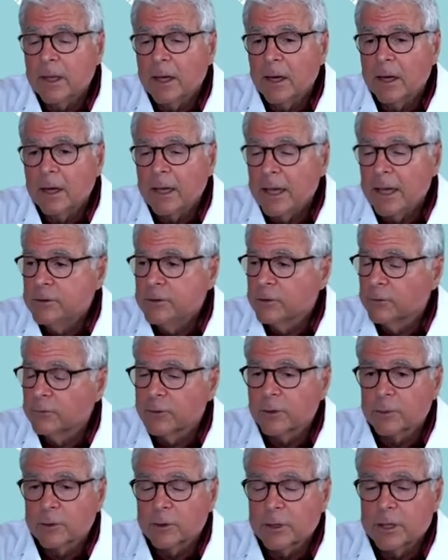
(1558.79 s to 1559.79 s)
uh, atrial
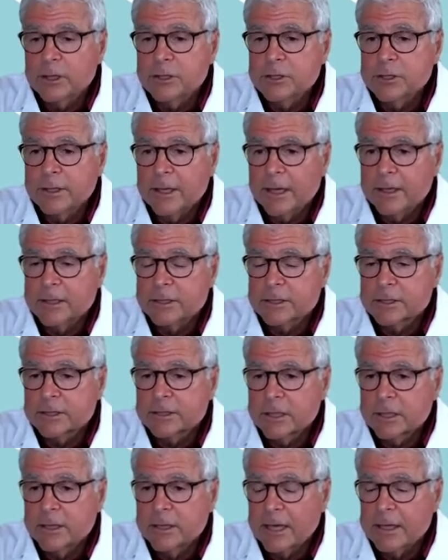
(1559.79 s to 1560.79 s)
fibrillation that
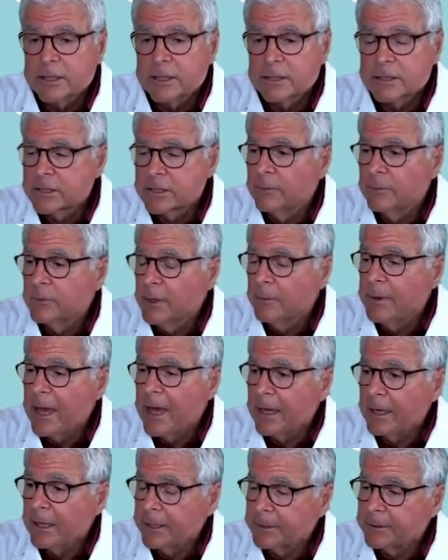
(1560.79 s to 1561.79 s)
is, that is
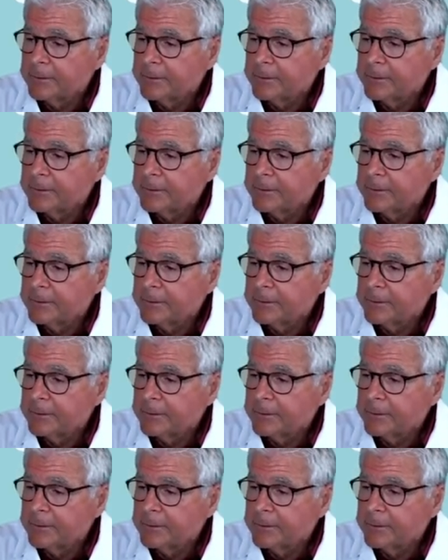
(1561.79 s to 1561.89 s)
symptomatic.